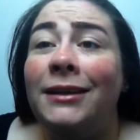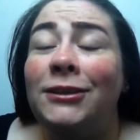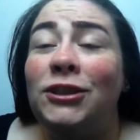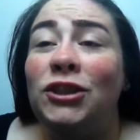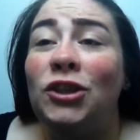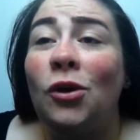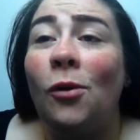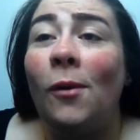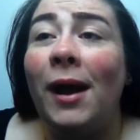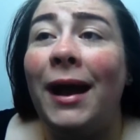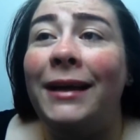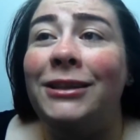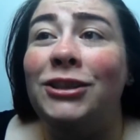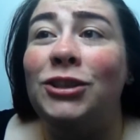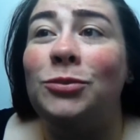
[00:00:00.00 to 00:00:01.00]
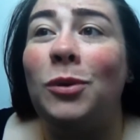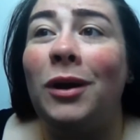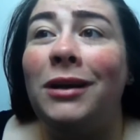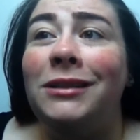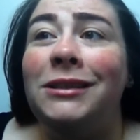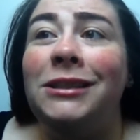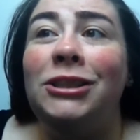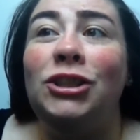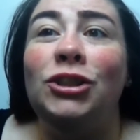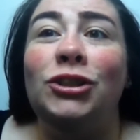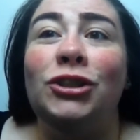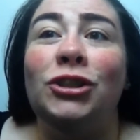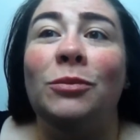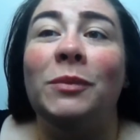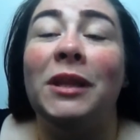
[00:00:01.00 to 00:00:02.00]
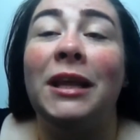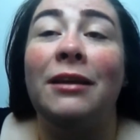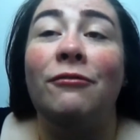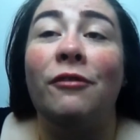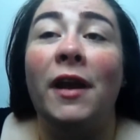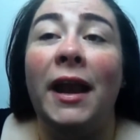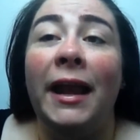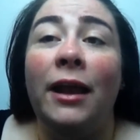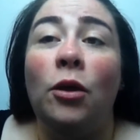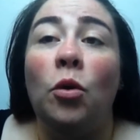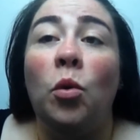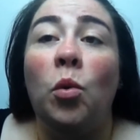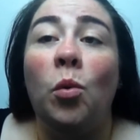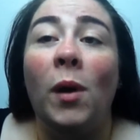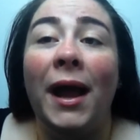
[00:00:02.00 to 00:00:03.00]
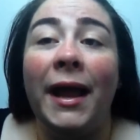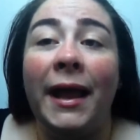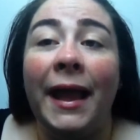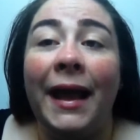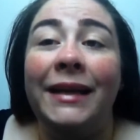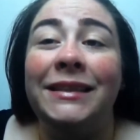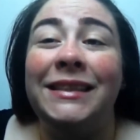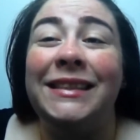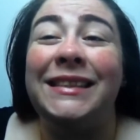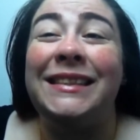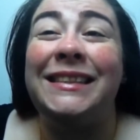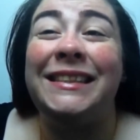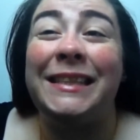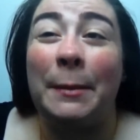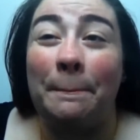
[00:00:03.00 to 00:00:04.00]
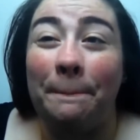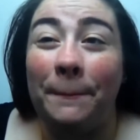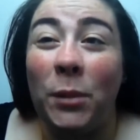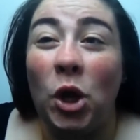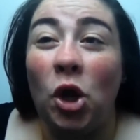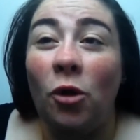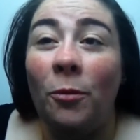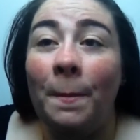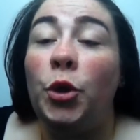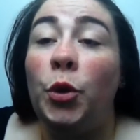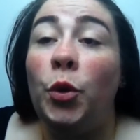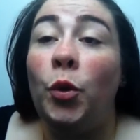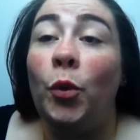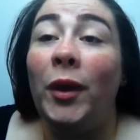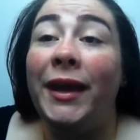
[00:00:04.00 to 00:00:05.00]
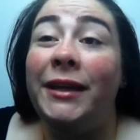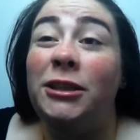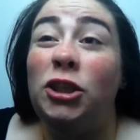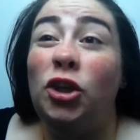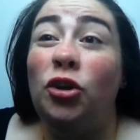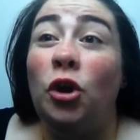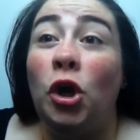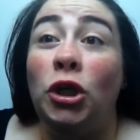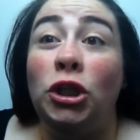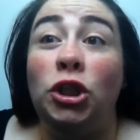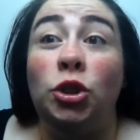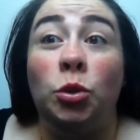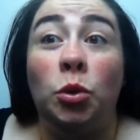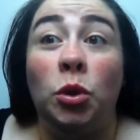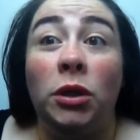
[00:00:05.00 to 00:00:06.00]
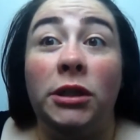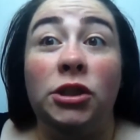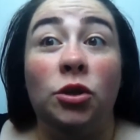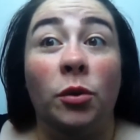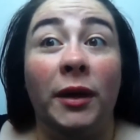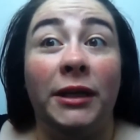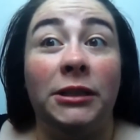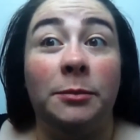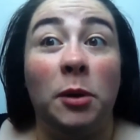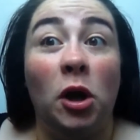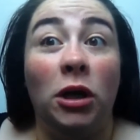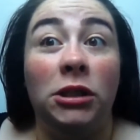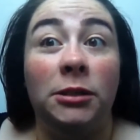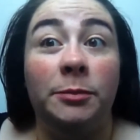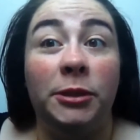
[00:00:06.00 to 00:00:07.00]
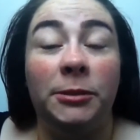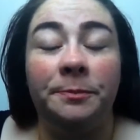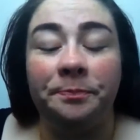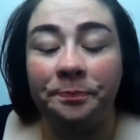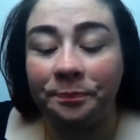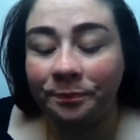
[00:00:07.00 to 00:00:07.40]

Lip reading: So I just wanted to do something really quick and simple to get you out the door as quick as possible.